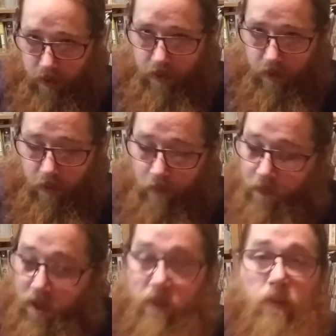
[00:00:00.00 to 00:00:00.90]
to do,
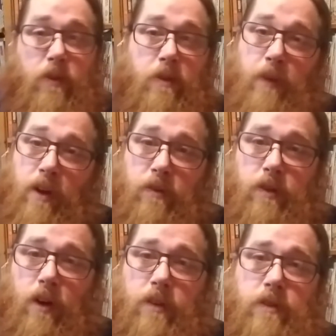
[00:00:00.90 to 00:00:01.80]
even with tomato
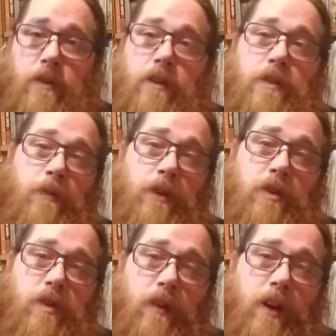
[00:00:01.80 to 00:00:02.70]
sauce, is when you're
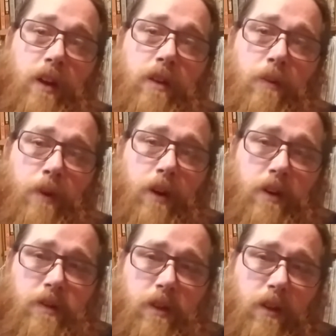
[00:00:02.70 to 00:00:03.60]
straining your
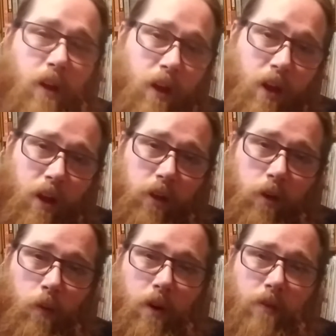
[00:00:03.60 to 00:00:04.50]
pasta,
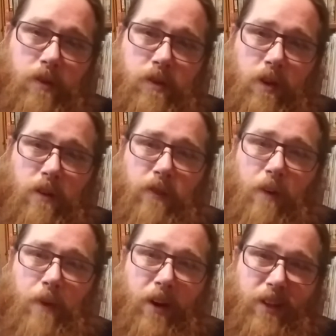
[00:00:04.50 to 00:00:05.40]
you want to reserve
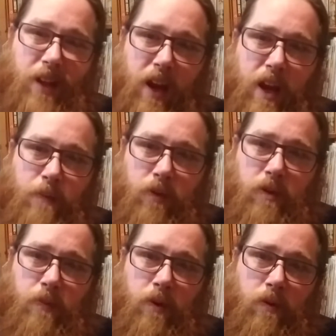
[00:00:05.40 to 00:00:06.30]
about a
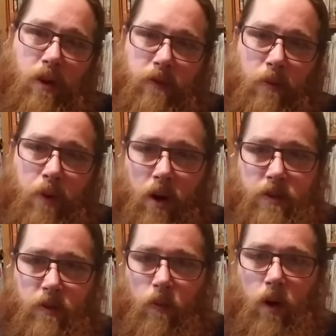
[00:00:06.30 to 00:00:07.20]
tablespoon of your
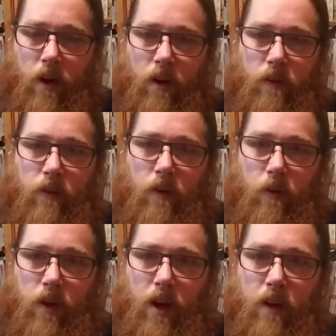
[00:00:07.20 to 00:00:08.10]
pasta water,
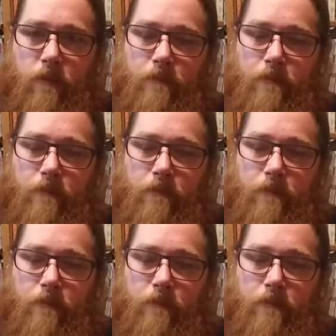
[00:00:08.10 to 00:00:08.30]
okay?